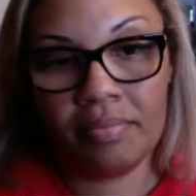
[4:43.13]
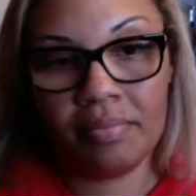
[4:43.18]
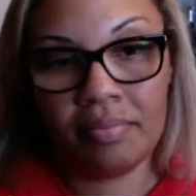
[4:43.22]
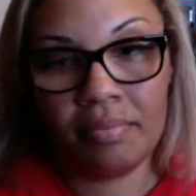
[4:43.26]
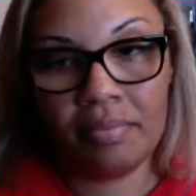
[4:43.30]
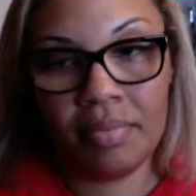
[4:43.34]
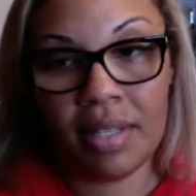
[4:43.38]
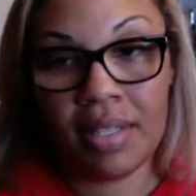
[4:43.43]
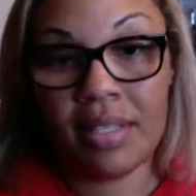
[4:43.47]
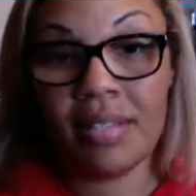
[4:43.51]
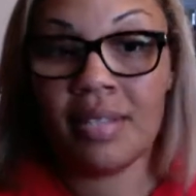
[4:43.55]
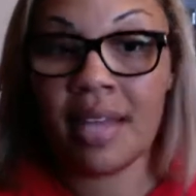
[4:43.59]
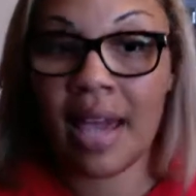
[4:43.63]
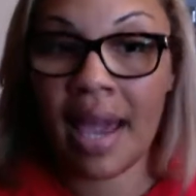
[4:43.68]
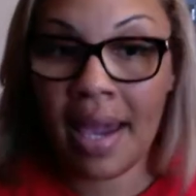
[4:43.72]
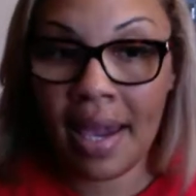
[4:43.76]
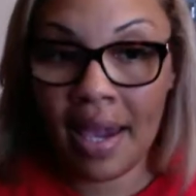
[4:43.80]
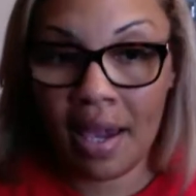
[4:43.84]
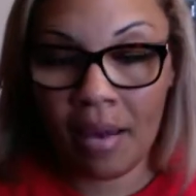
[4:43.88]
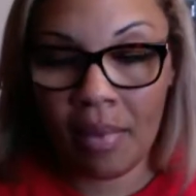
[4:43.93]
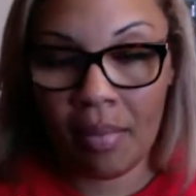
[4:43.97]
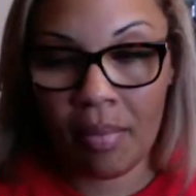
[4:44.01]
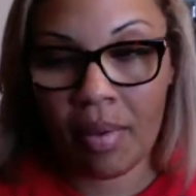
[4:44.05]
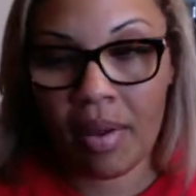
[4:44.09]
the
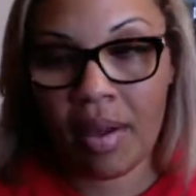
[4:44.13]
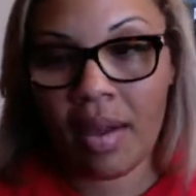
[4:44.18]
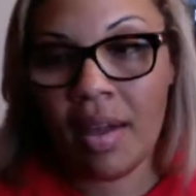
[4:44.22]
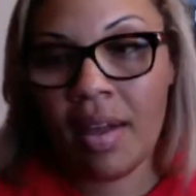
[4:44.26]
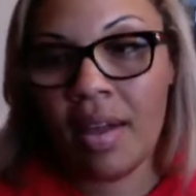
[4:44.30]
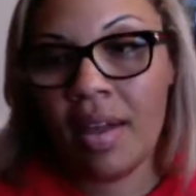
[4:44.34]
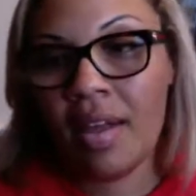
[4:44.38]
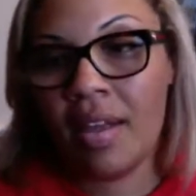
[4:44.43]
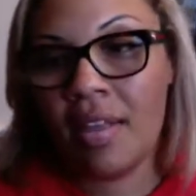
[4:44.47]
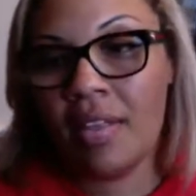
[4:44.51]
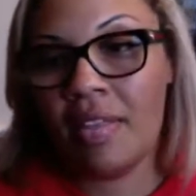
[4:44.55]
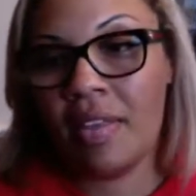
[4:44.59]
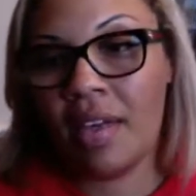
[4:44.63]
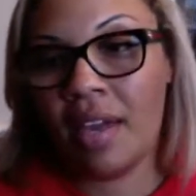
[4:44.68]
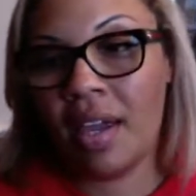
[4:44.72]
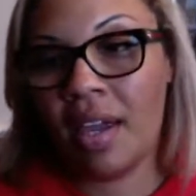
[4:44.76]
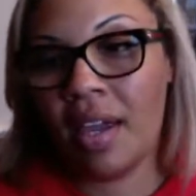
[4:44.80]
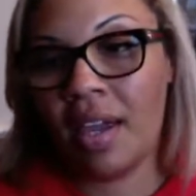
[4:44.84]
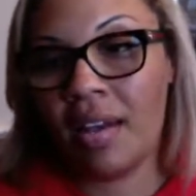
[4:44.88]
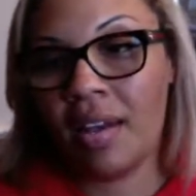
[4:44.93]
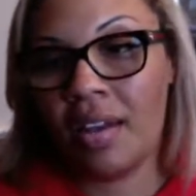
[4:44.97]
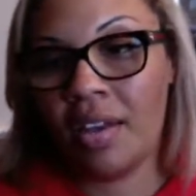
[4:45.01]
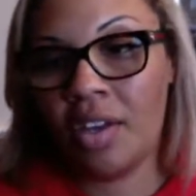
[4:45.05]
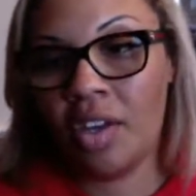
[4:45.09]
same,
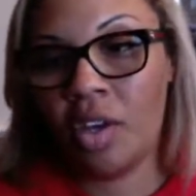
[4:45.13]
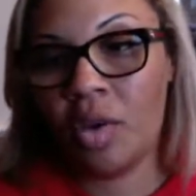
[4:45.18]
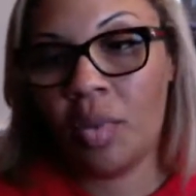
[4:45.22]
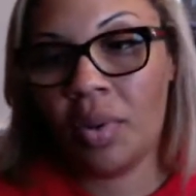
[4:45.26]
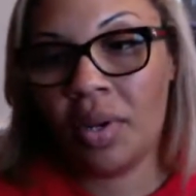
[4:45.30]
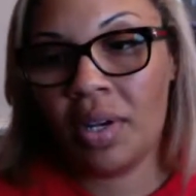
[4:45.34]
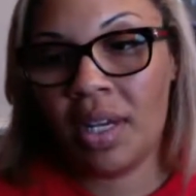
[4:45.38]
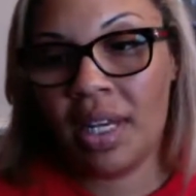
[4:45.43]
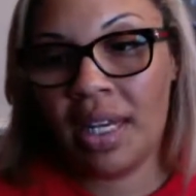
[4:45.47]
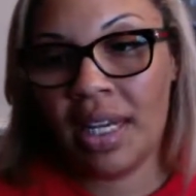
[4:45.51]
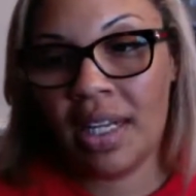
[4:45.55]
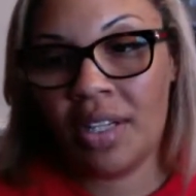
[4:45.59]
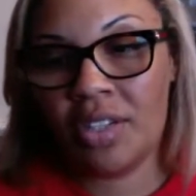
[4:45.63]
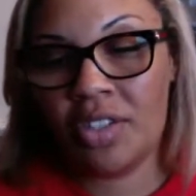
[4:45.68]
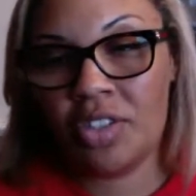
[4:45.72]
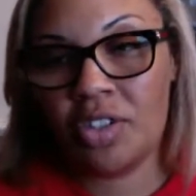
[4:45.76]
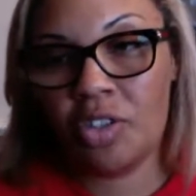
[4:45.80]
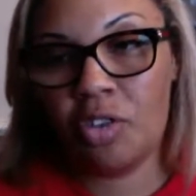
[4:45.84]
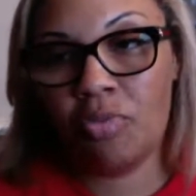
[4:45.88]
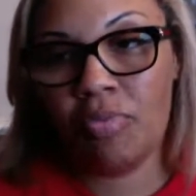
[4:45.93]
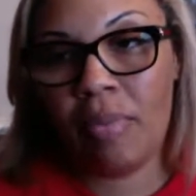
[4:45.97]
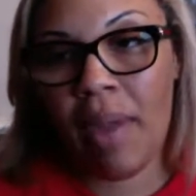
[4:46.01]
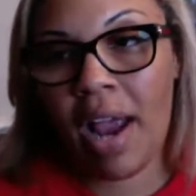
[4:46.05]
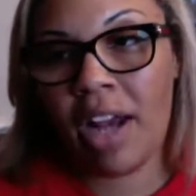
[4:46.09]
then you would need
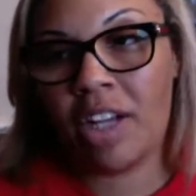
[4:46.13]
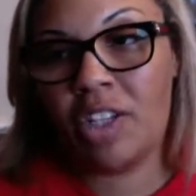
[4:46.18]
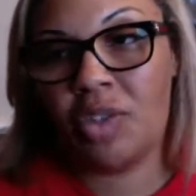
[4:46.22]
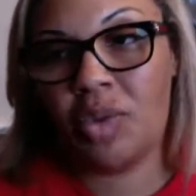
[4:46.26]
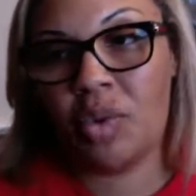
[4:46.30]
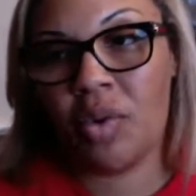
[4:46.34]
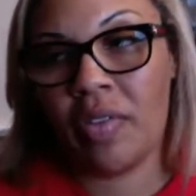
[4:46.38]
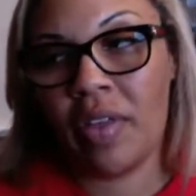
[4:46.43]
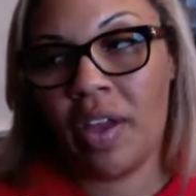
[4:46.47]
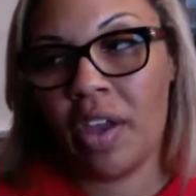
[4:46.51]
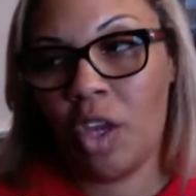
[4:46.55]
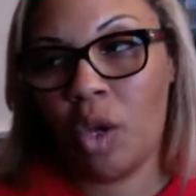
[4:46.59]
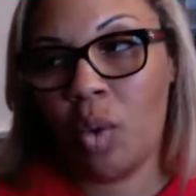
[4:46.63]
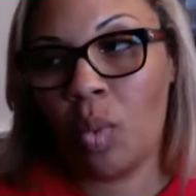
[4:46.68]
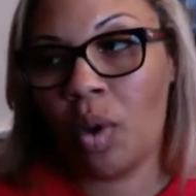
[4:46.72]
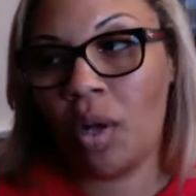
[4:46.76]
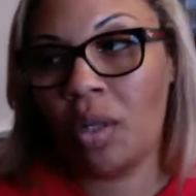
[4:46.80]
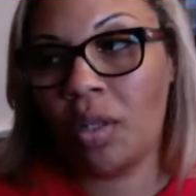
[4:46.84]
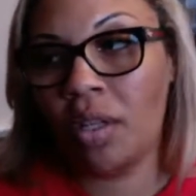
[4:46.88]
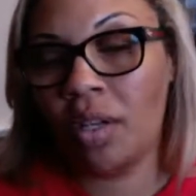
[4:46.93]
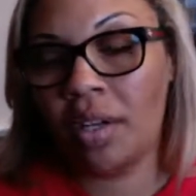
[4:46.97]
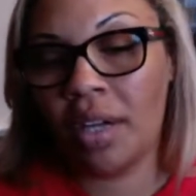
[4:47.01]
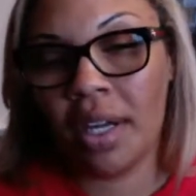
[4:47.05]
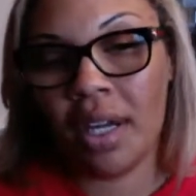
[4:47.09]
to make sure that you are
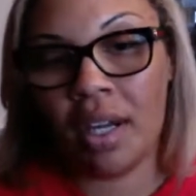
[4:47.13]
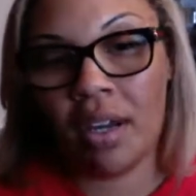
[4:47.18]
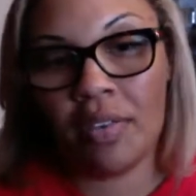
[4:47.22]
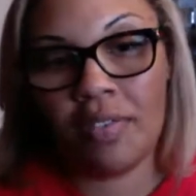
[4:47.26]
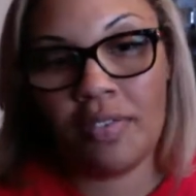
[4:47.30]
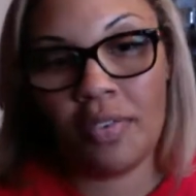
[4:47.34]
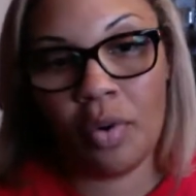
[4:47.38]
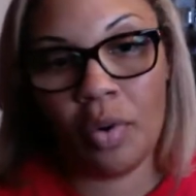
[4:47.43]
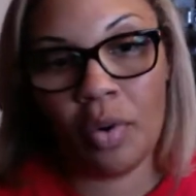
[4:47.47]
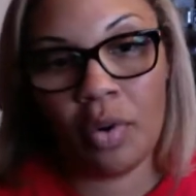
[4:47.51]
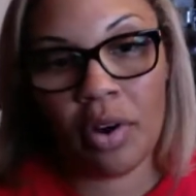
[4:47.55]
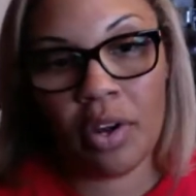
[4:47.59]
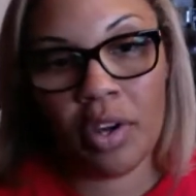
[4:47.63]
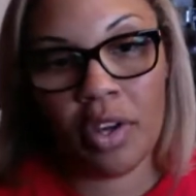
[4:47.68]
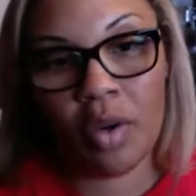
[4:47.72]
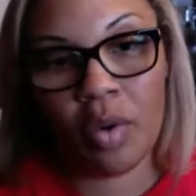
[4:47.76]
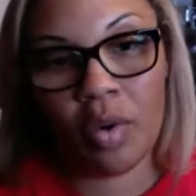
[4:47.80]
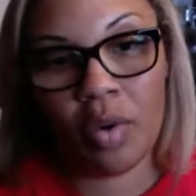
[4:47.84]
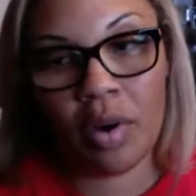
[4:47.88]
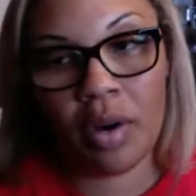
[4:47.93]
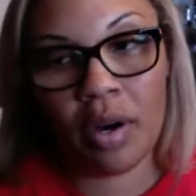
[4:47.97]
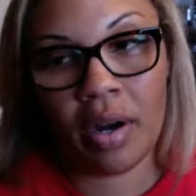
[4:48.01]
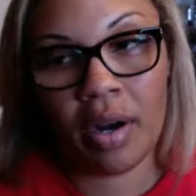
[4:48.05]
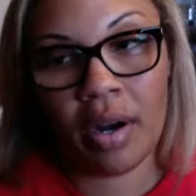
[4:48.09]
looking for
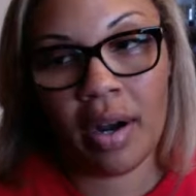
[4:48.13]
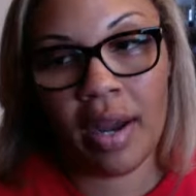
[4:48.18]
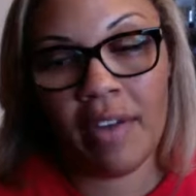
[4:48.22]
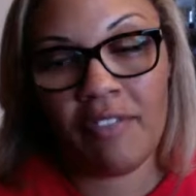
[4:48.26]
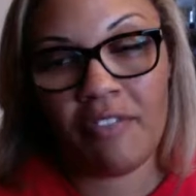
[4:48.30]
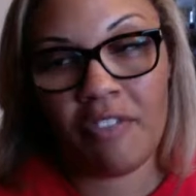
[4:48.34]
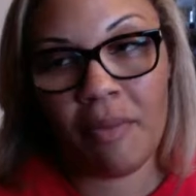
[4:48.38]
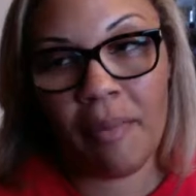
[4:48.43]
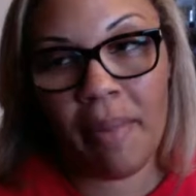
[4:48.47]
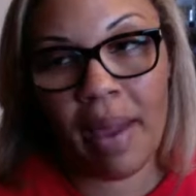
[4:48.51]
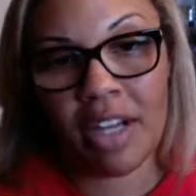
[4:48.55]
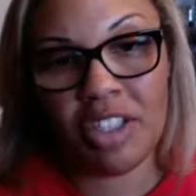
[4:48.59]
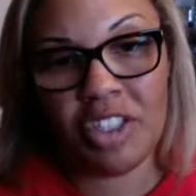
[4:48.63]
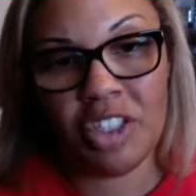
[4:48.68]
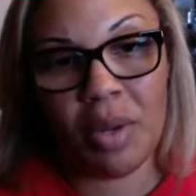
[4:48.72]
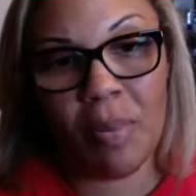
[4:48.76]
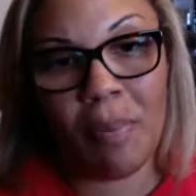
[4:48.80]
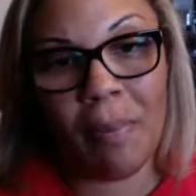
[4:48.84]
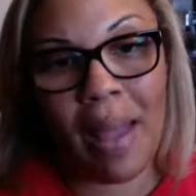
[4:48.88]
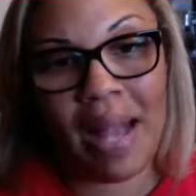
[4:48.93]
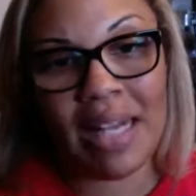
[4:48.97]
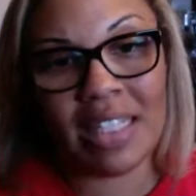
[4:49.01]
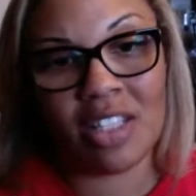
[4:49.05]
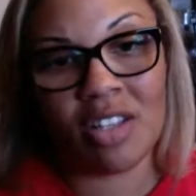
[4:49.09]
your information
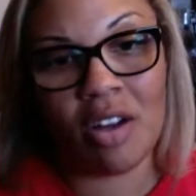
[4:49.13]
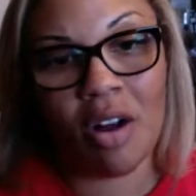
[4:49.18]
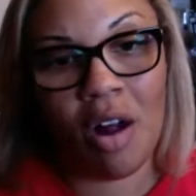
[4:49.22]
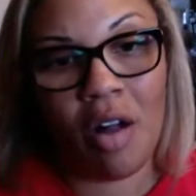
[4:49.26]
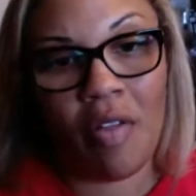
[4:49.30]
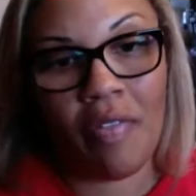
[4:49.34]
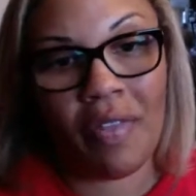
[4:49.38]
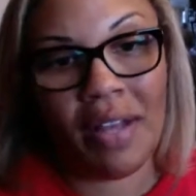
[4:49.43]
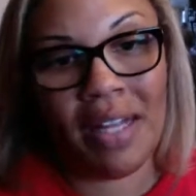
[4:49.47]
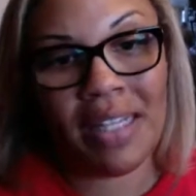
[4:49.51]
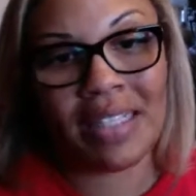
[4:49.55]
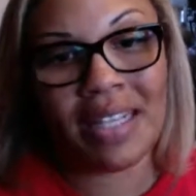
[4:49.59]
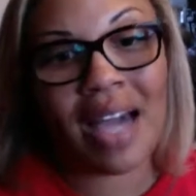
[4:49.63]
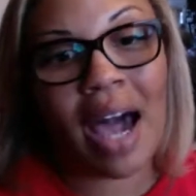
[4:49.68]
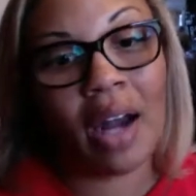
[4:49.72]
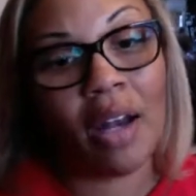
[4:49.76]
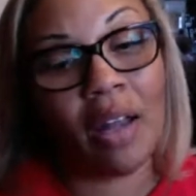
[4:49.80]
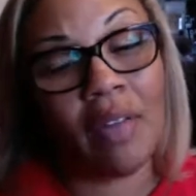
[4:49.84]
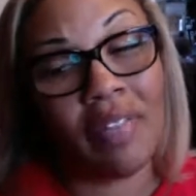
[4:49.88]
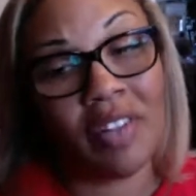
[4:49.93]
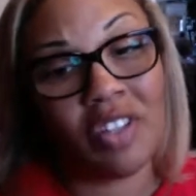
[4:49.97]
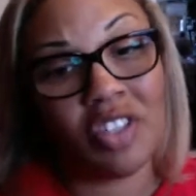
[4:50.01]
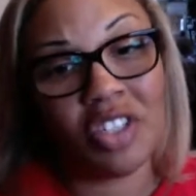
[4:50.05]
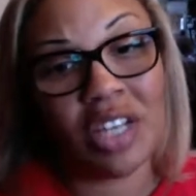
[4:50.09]
based on the title
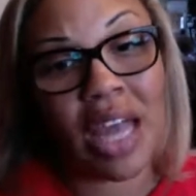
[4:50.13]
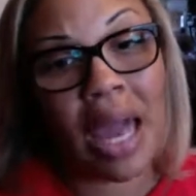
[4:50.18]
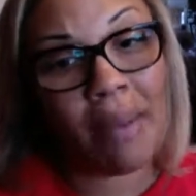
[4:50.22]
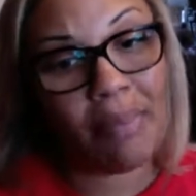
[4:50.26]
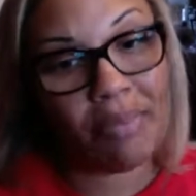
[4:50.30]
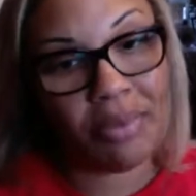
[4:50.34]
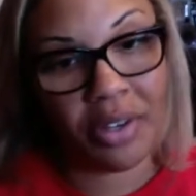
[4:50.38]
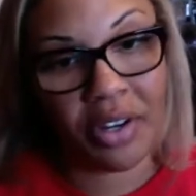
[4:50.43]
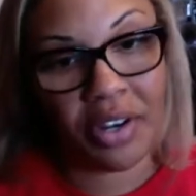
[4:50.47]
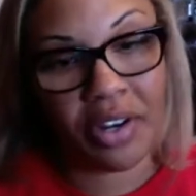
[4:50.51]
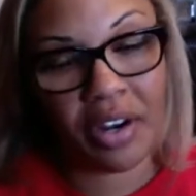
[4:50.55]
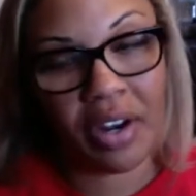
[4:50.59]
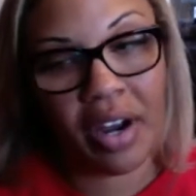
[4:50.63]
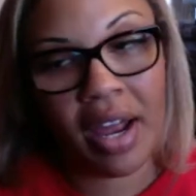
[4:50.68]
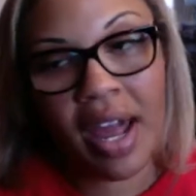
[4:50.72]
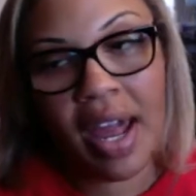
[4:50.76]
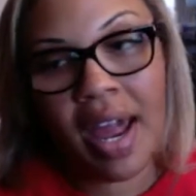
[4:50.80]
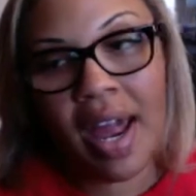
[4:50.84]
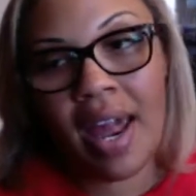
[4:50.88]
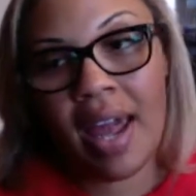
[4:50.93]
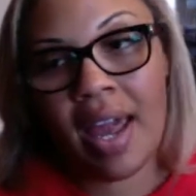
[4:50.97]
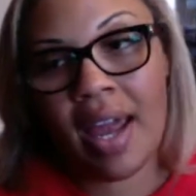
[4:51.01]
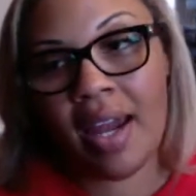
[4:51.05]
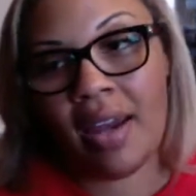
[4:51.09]
of the chapter
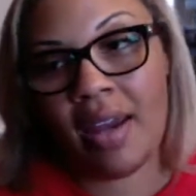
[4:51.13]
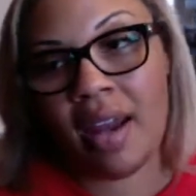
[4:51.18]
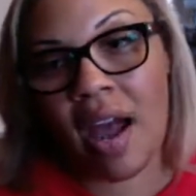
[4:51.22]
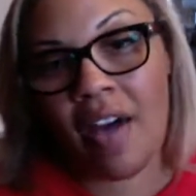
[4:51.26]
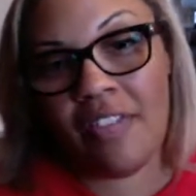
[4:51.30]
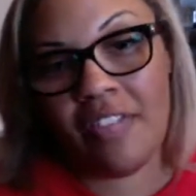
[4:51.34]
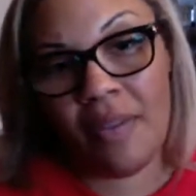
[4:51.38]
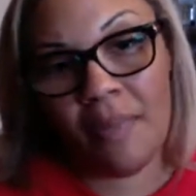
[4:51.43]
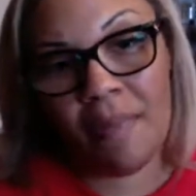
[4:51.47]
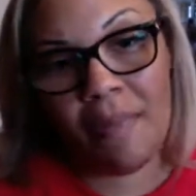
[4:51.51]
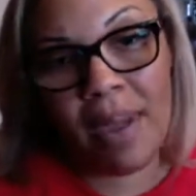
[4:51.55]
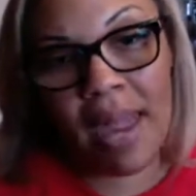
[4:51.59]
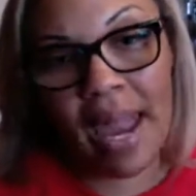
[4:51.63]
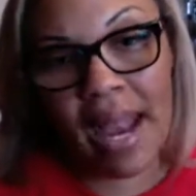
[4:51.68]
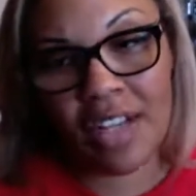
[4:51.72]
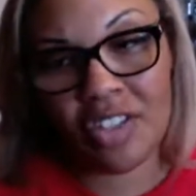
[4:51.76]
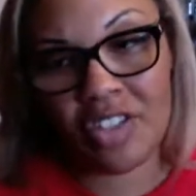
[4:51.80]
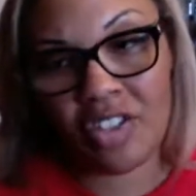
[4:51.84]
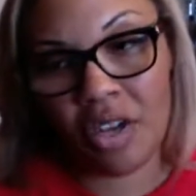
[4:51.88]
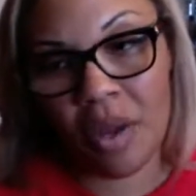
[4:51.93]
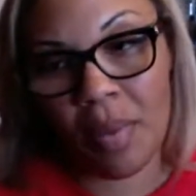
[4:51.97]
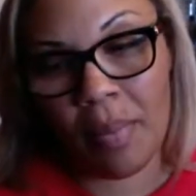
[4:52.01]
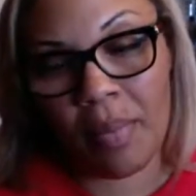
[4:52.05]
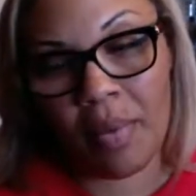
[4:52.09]
and not the page
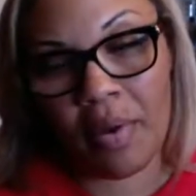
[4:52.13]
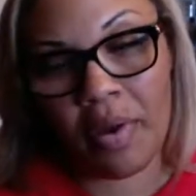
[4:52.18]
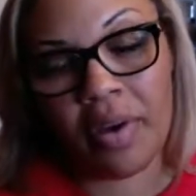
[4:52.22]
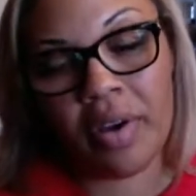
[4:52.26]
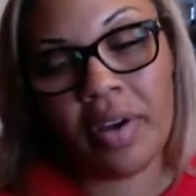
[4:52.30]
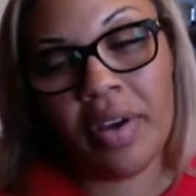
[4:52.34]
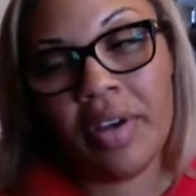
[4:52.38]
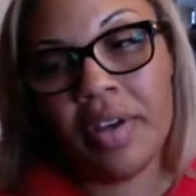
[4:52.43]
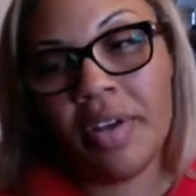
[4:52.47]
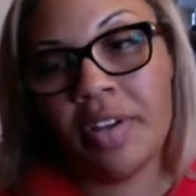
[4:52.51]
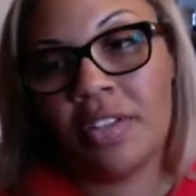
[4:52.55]
number.